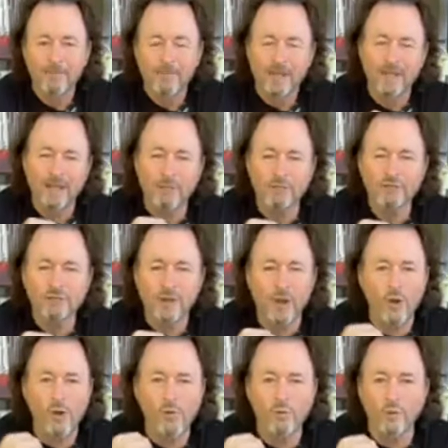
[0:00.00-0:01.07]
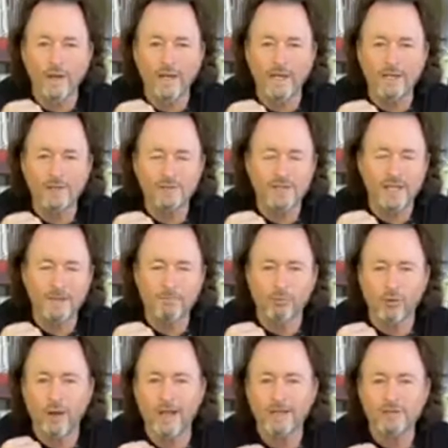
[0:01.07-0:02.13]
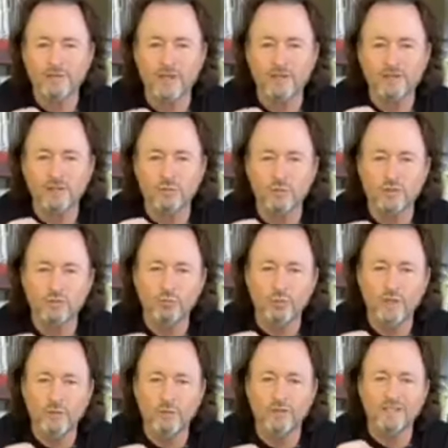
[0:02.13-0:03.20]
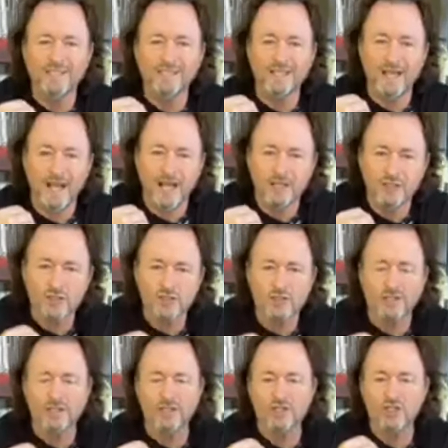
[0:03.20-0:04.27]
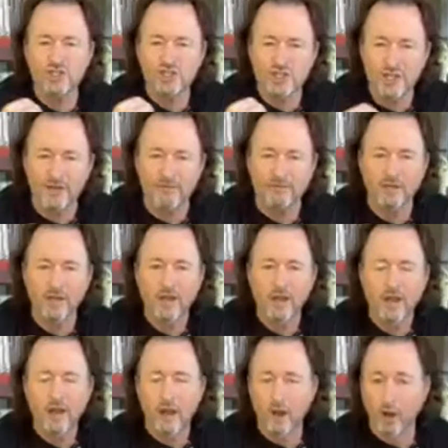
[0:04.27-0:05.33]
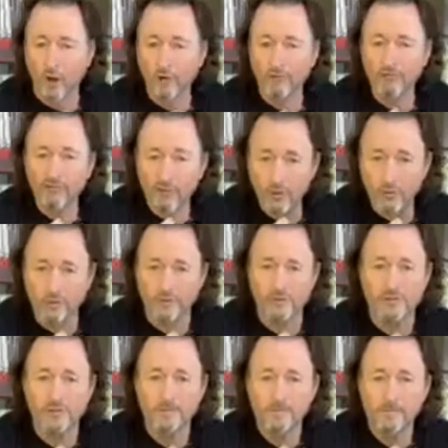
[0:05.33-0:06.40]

And that was always a process in which we would consciously shift our focus